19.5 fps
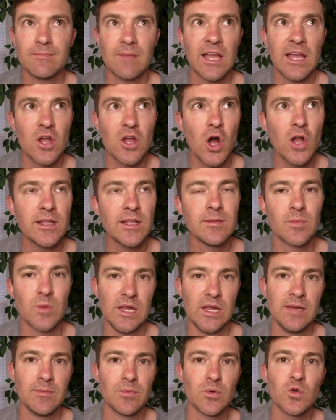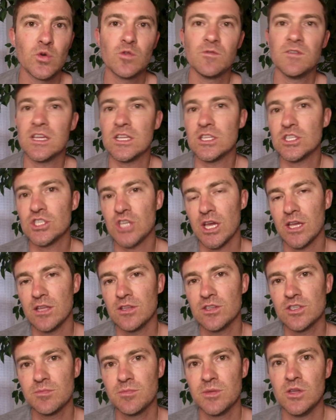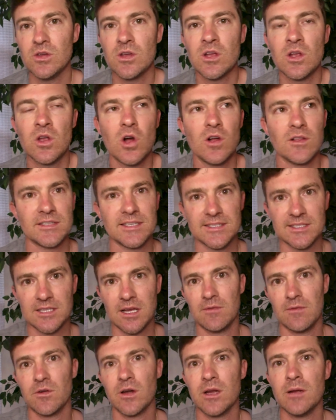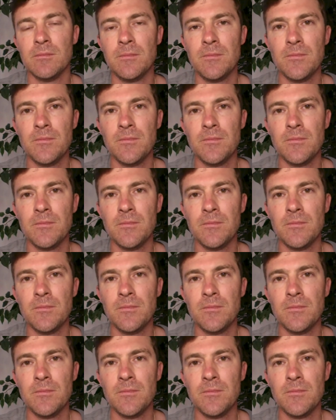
I call it improving change, but you can call it discovery,